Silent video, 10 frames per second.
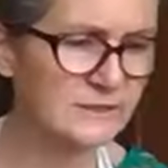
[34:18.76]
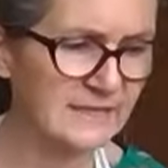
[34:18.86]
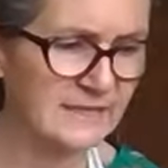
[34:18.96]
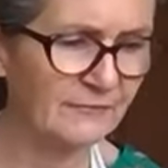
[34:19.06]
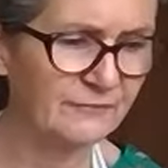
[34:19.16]

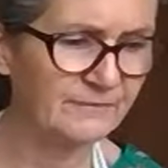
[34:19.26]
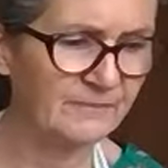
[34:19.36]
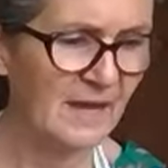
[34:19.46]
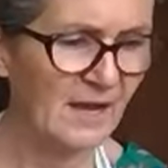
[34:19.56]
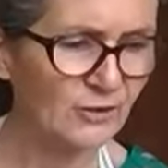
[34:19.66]
stuff,
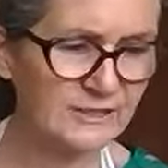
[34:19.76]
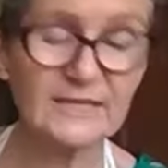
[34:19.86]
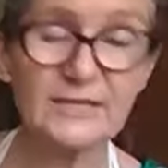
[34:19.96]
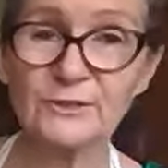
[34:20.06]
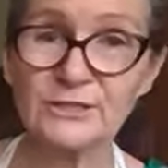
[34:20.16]
I'll
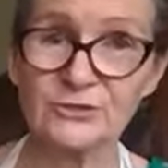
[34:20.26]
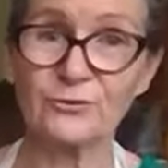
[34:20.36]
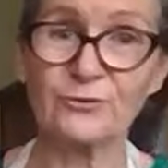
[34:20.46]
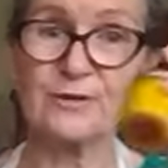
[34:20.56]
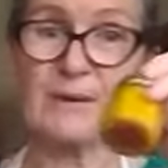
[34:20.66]
tell you a
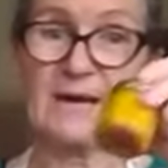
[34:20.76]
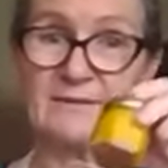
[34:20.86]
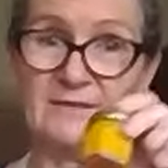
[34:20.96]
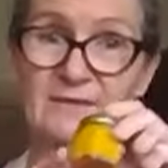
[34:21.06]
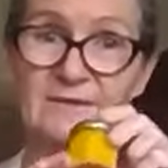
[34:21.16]
story
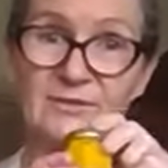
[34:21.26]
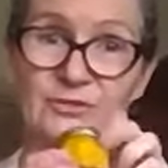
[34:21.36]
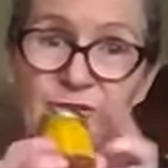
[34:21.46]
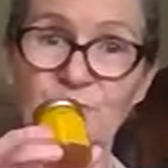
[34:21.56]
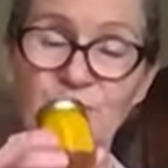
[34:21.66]
about the
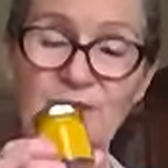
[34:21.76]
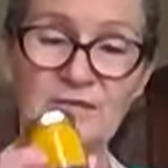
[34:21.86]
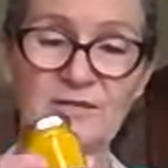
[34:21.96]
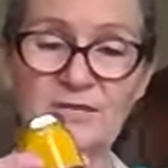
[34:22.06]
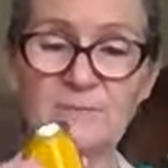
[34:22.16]
turmeric
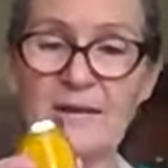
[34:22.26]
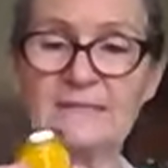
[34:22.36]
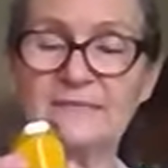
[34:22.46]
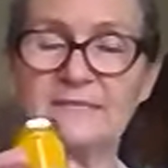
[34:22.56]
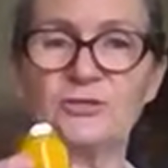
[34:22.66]
and ghee
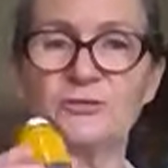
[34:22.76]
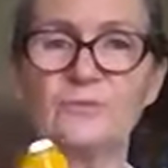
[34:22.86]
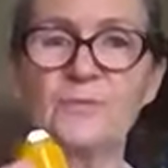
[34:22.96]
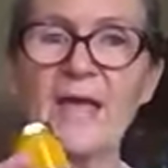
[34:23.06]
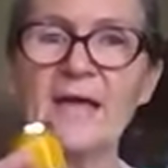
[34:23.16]
paste too.